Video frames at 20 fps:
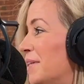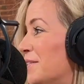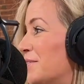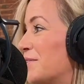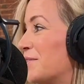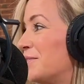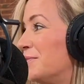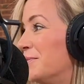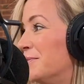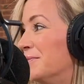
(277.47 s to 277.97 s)
me to
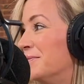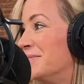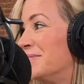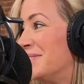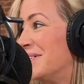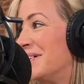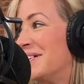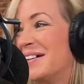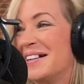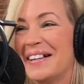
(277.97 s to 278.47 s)
school
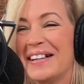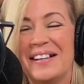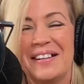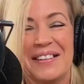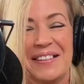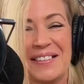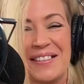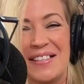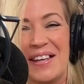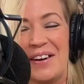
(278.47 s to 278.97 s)

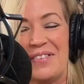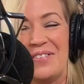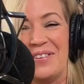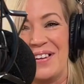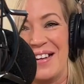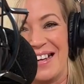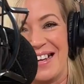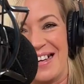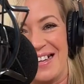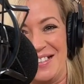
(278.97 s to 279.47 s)
on several
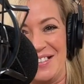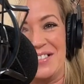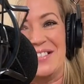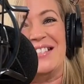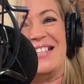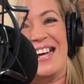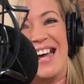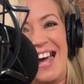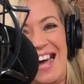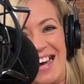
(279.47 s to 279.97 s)

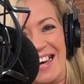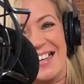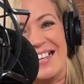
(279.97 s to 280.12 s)
occasions. Yeah.